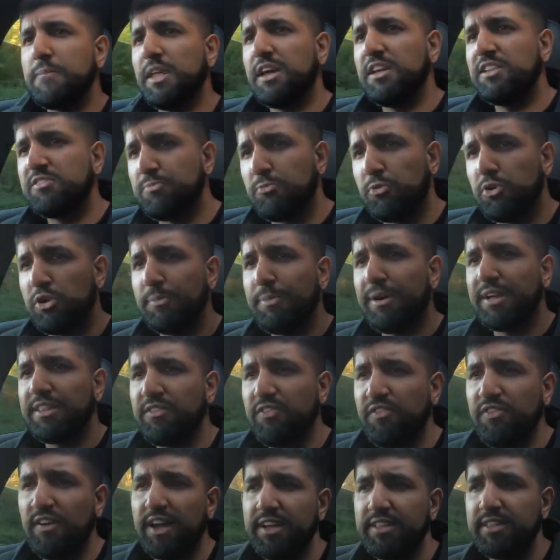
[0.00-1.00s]
It's more about the
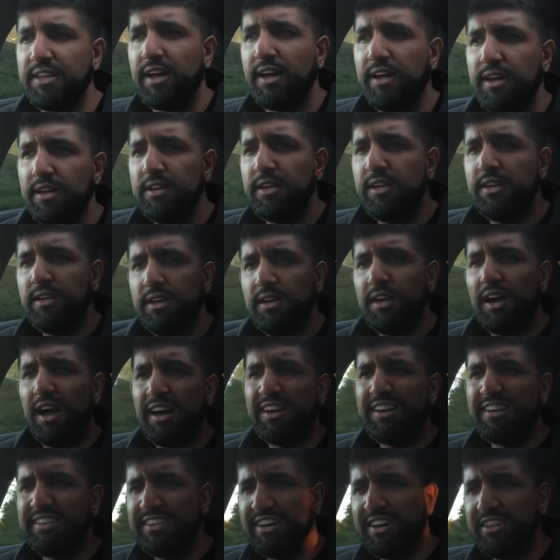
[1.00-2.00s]
fact that I
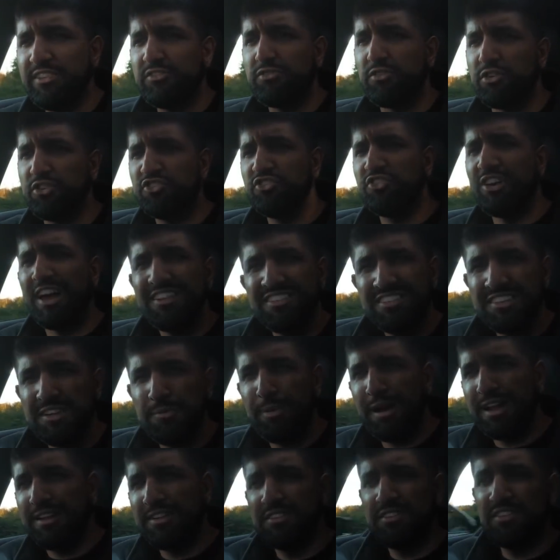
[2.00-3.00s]
can learn sort of chassis
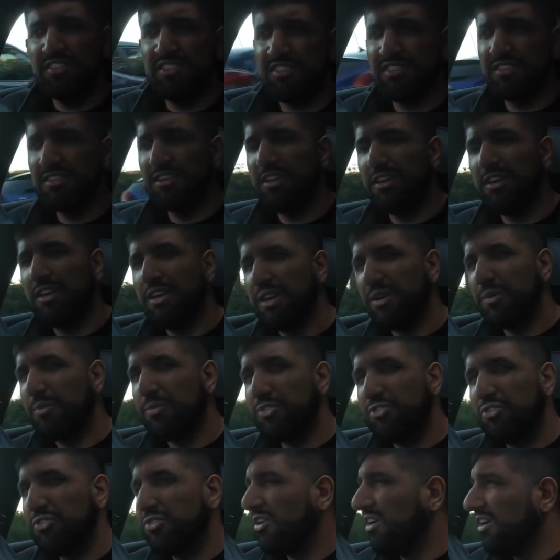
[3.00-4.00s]
balance,
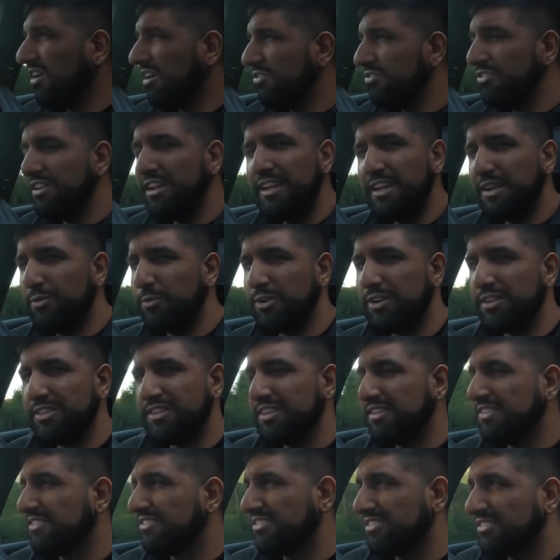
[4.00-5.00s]
which you can't really in one of
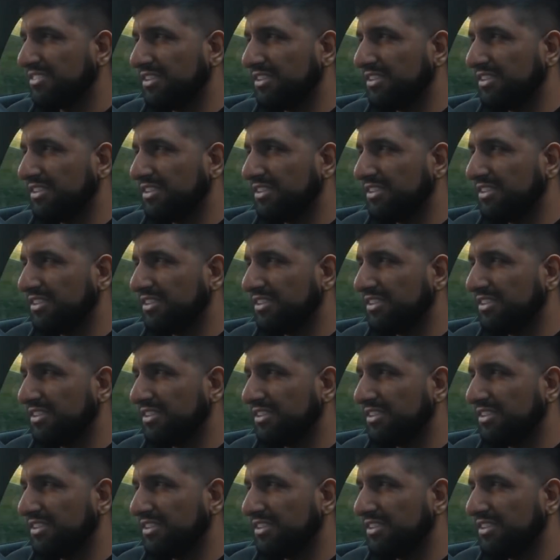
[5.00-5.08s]
these.